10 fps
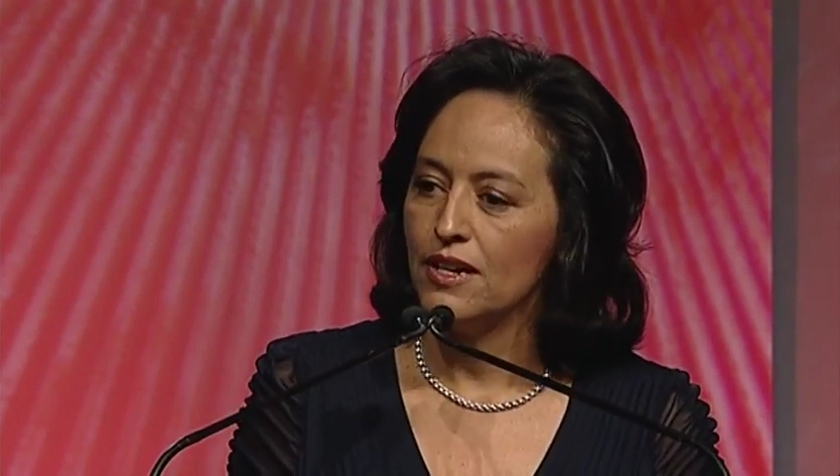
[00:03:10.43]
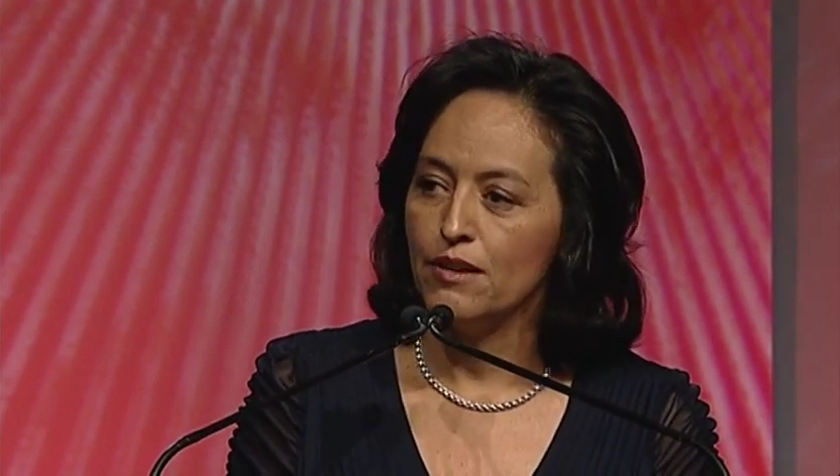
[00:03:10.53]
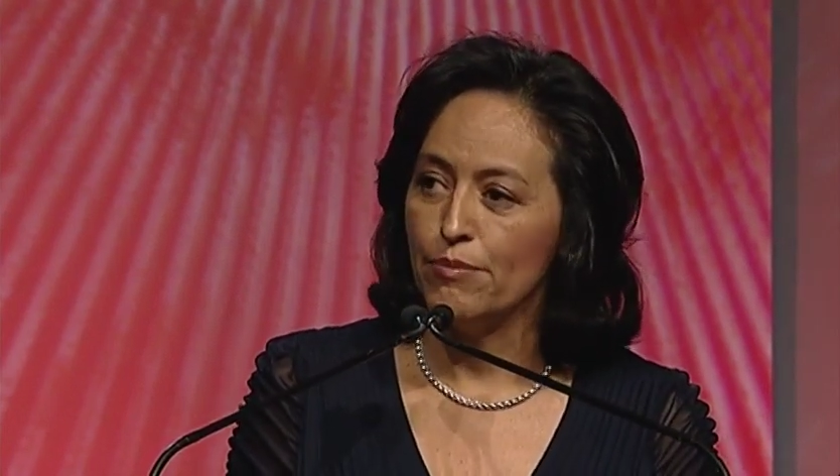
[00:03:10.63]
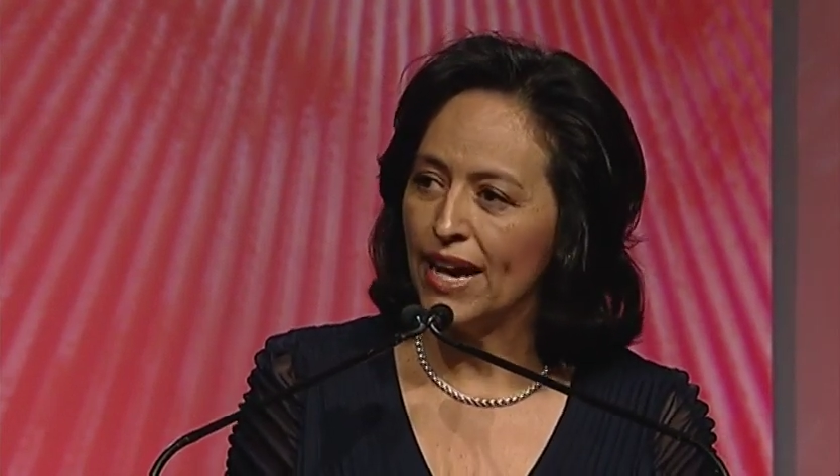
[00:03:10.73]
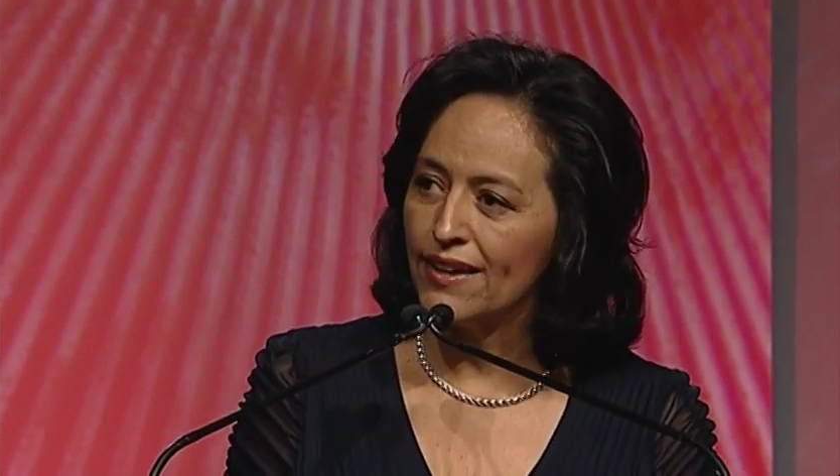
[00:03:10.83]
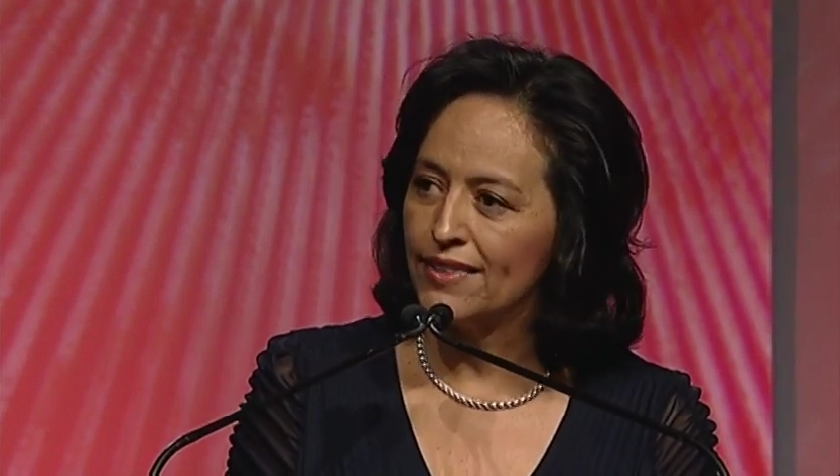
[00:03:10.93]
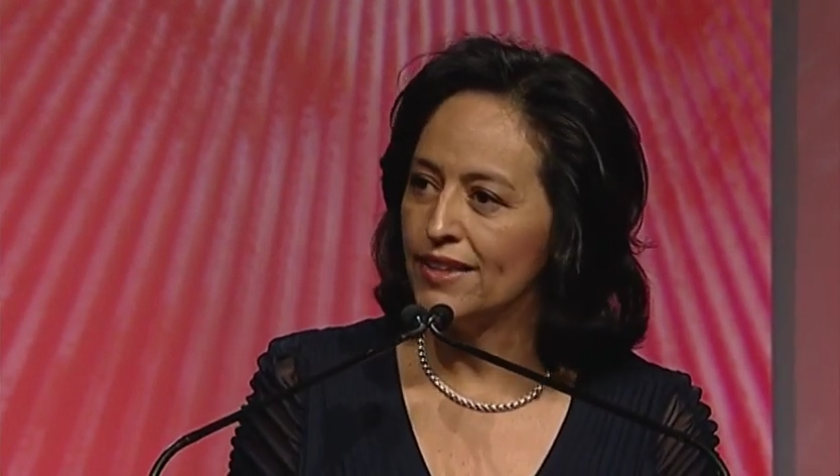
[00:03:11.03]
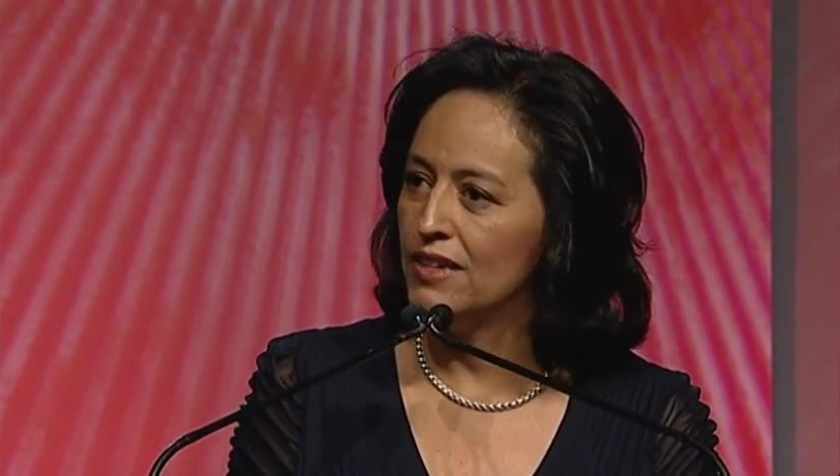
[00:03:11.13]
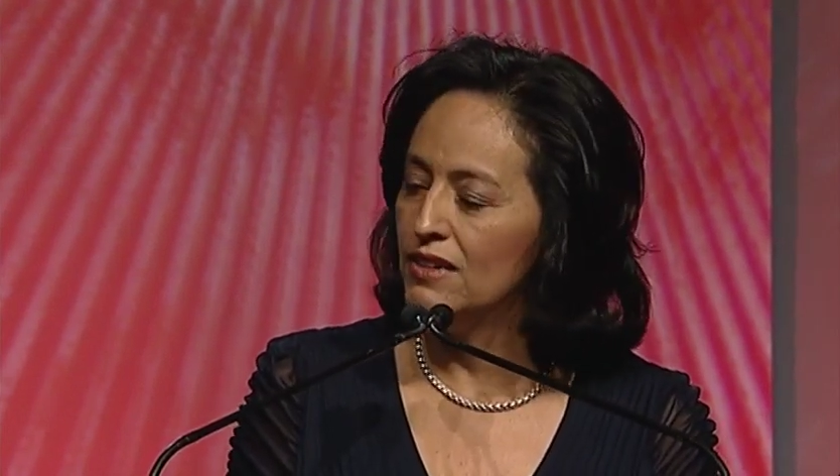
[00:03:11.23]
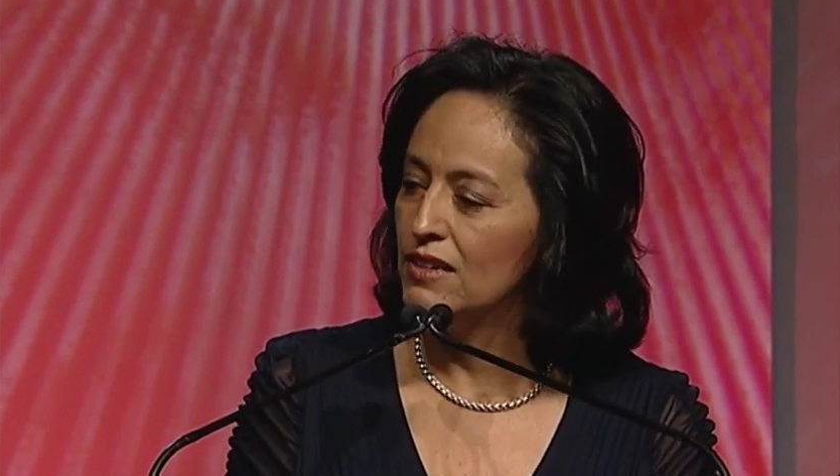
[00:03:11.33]
And back
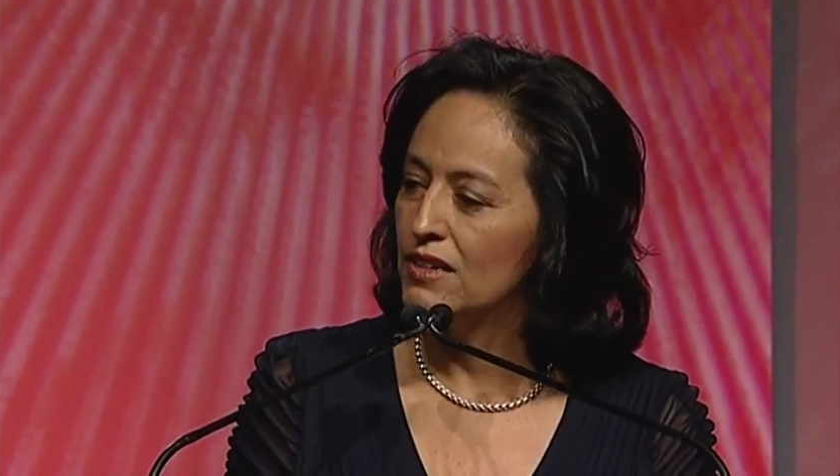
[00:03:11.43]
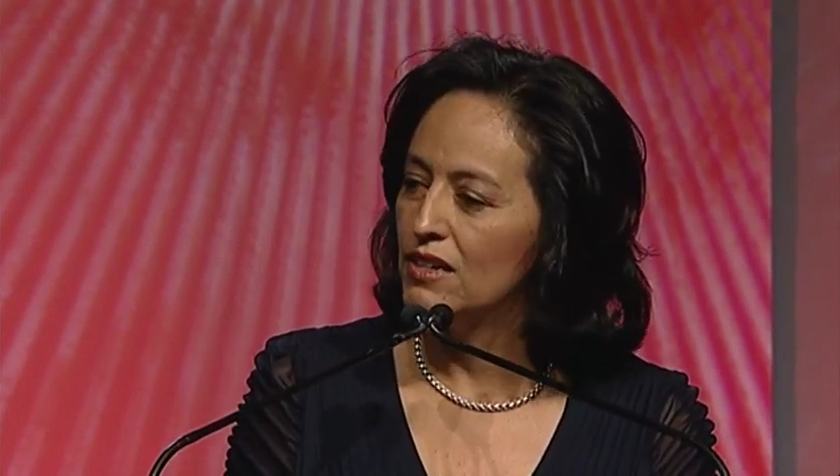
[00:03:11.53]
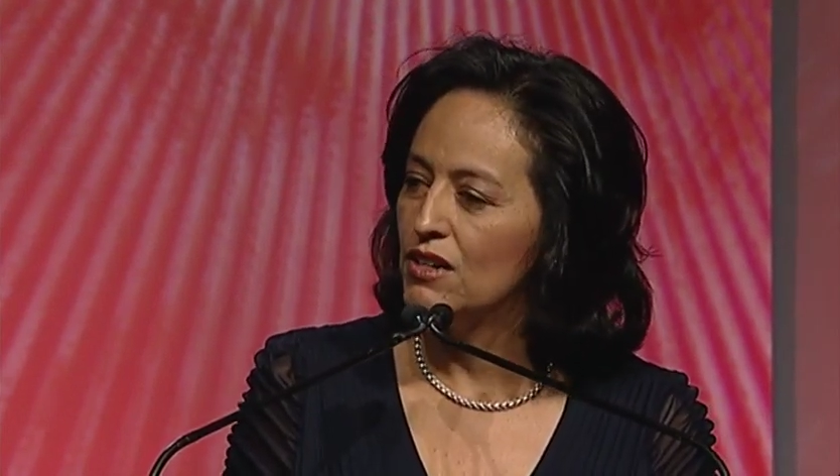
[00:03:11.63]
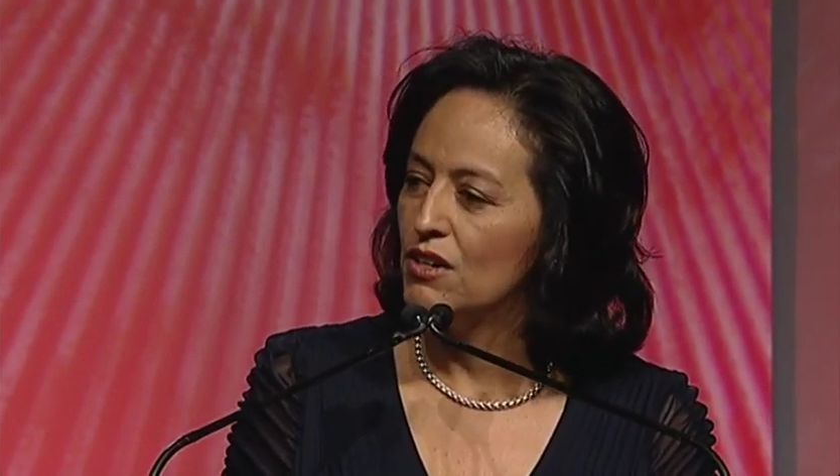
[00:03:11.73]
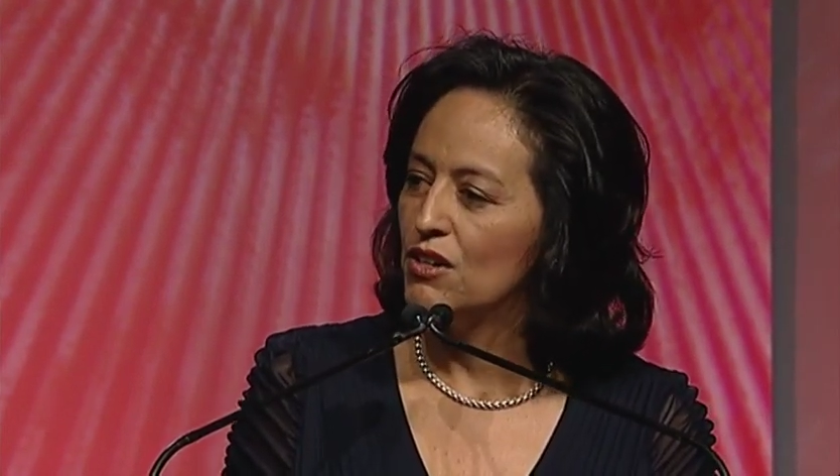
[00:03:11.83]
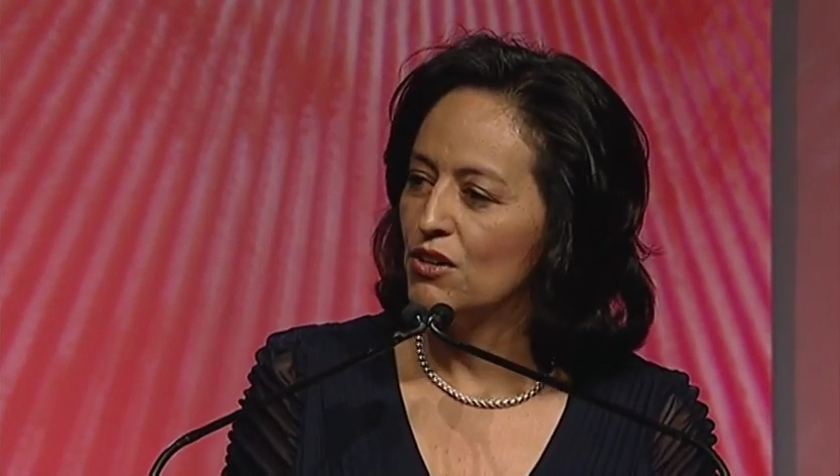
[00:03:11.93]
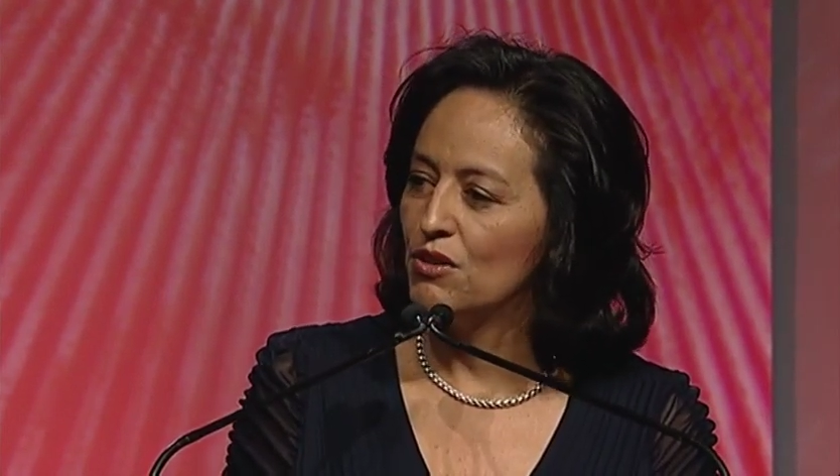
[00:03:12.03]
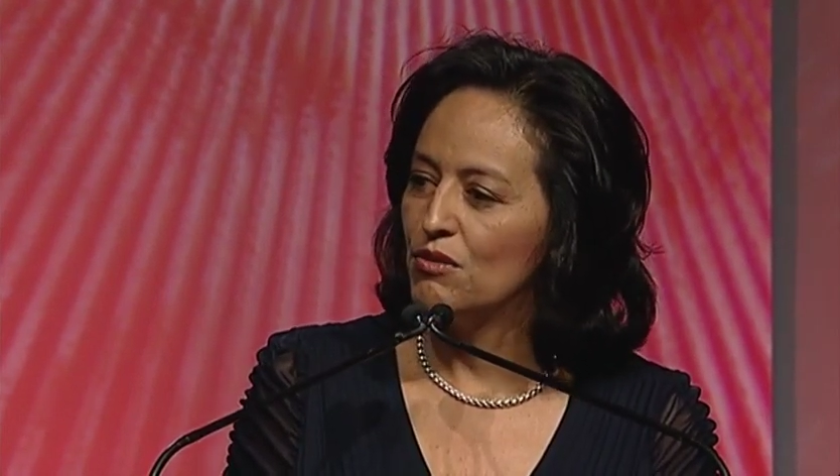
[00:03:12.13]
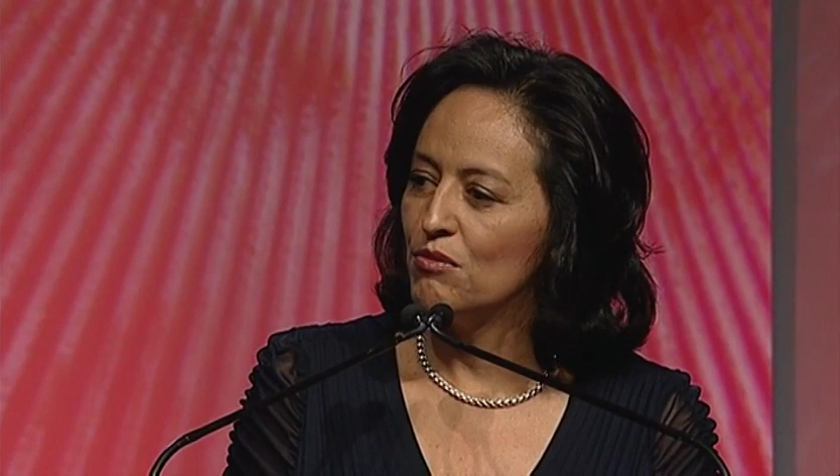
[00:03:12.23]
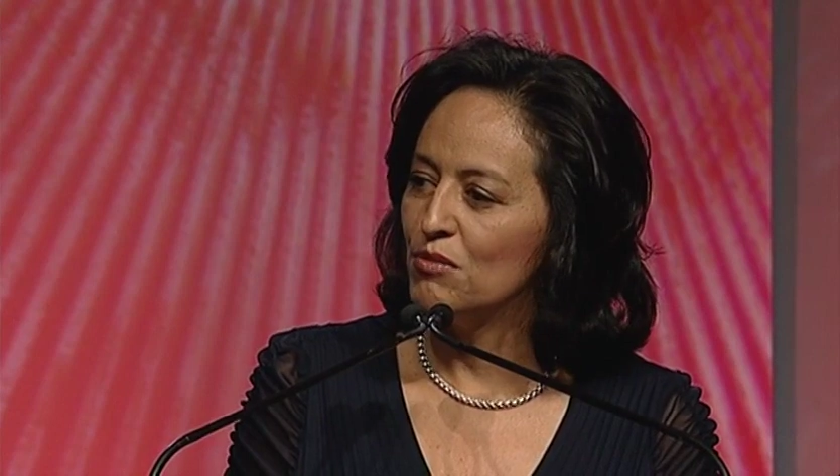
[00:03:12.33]
then,
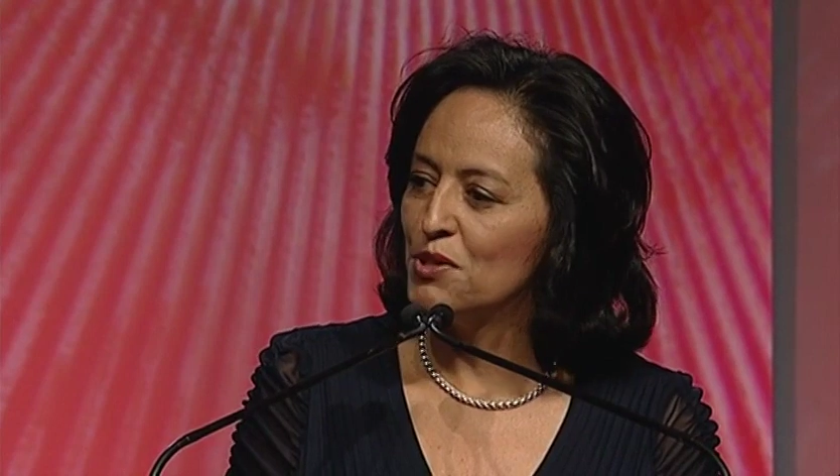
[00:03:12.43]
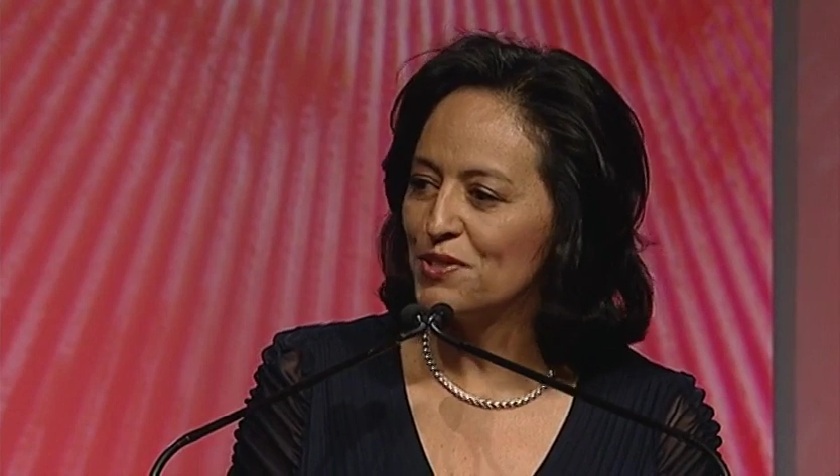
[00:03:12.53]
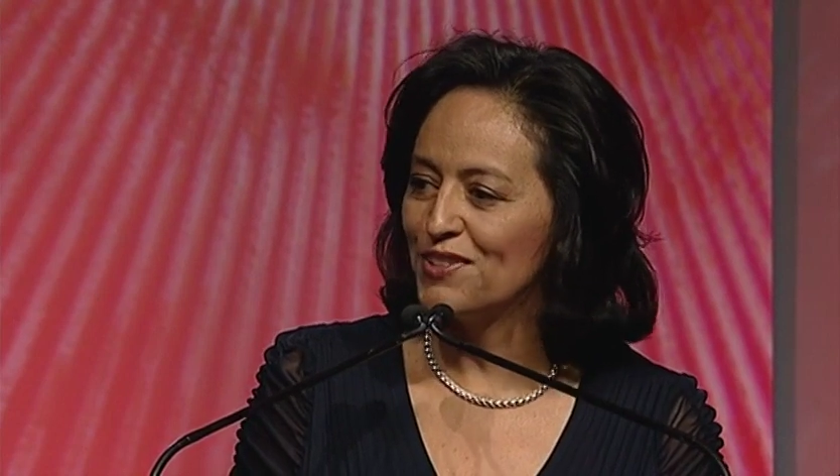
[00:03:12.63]
most